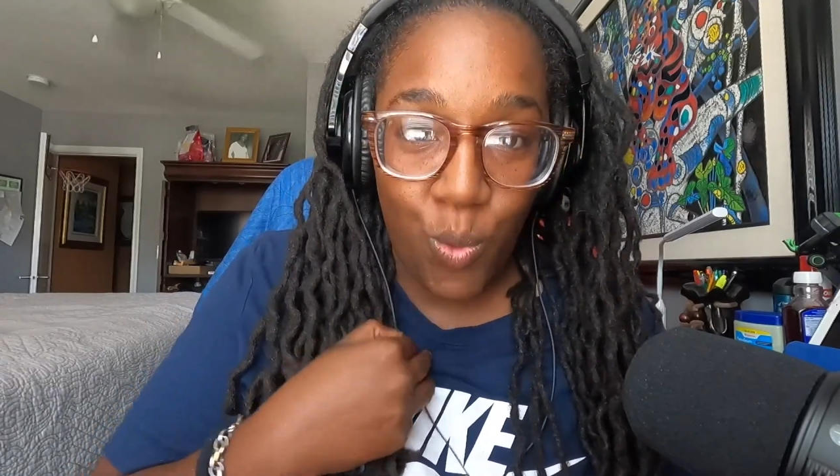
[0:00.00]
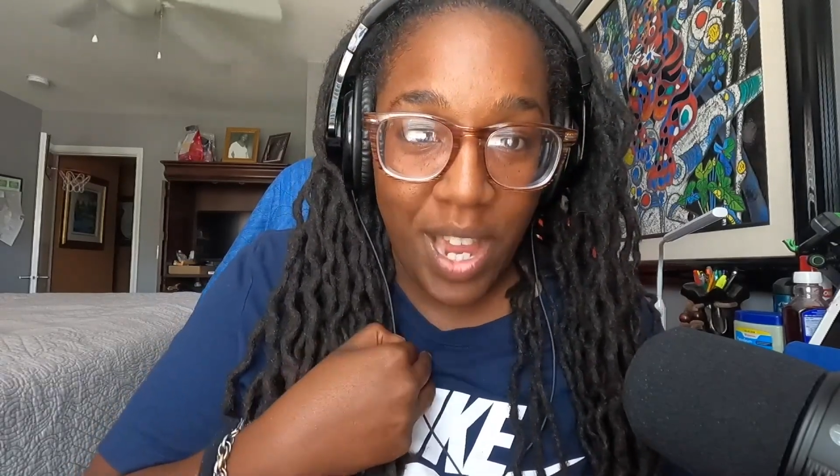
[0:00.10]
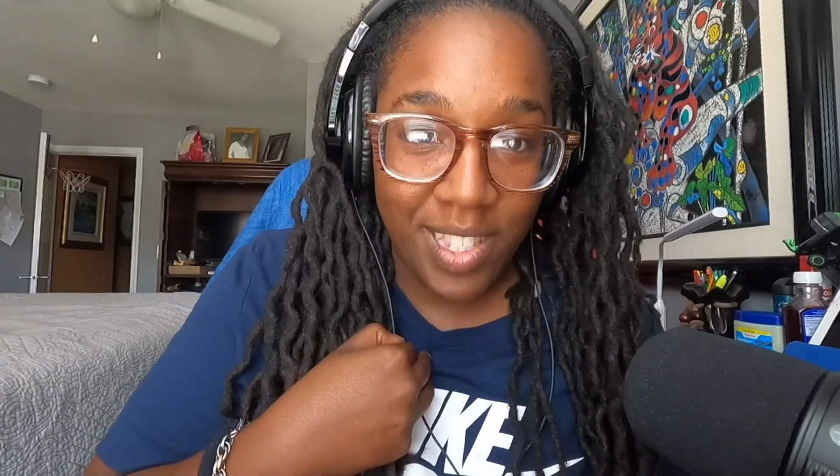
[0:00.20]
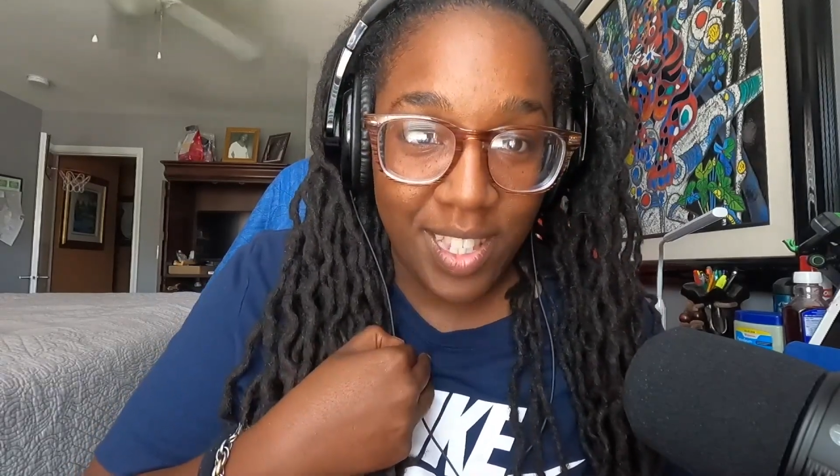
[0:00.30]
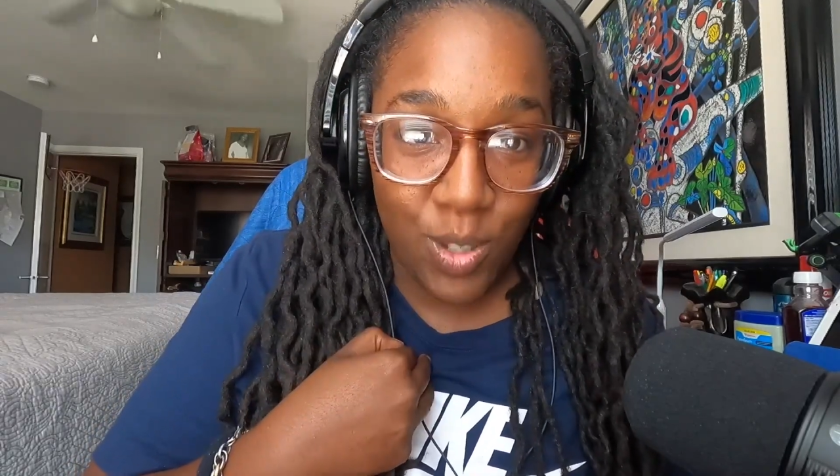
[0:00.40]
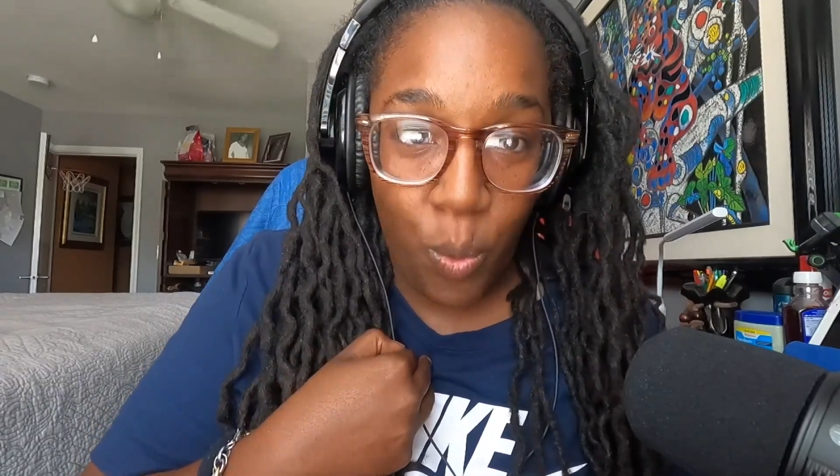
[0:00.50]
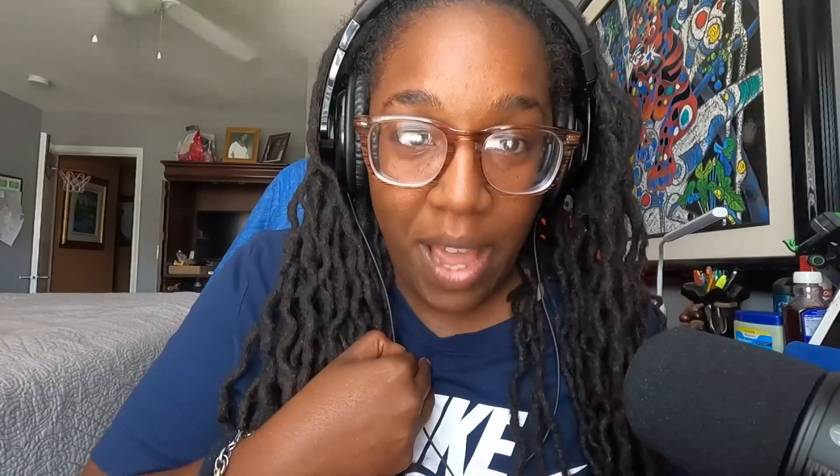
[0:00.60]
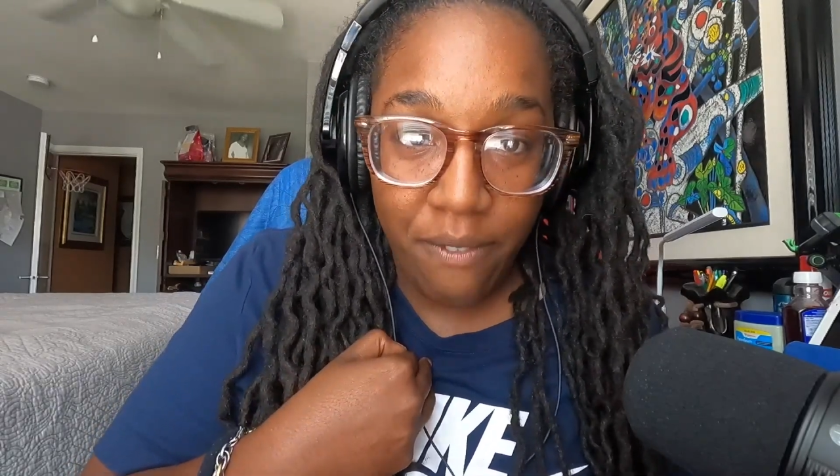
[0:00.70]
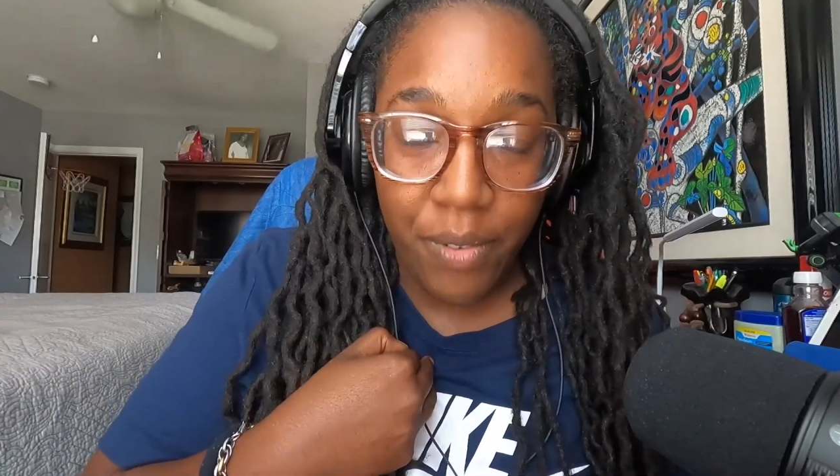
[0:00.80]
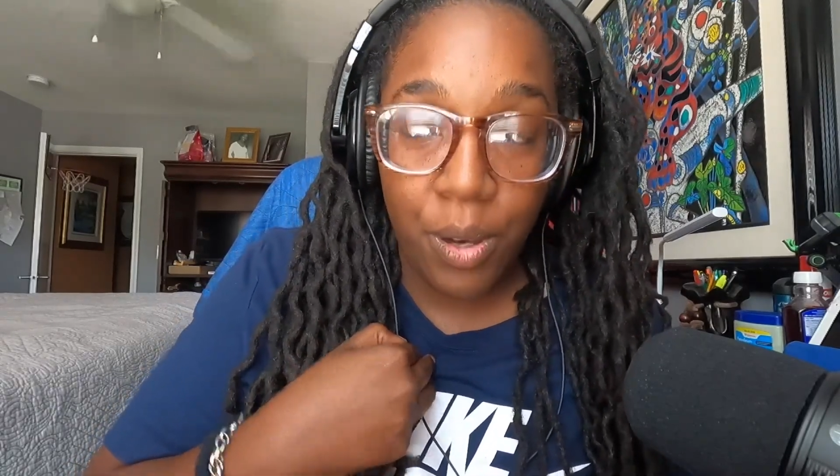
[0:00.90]
racist
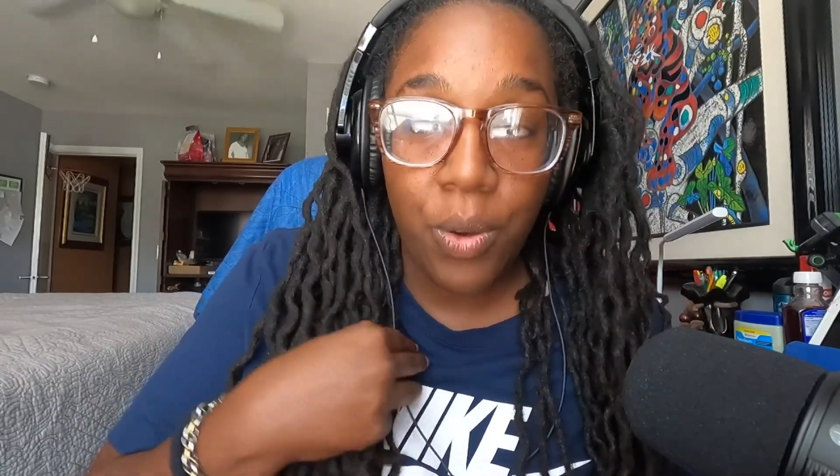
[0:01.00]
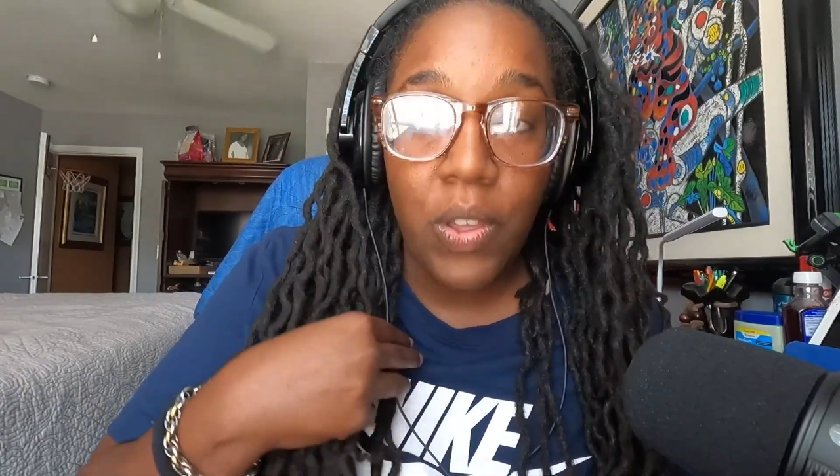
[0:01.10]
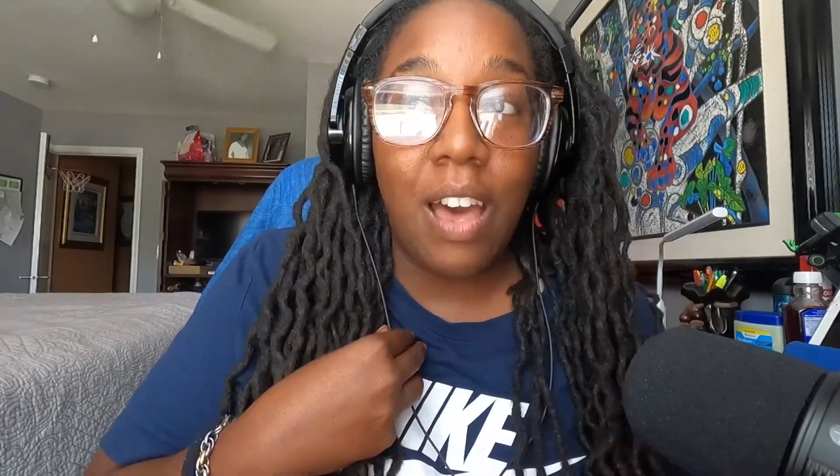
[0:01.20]
white folk,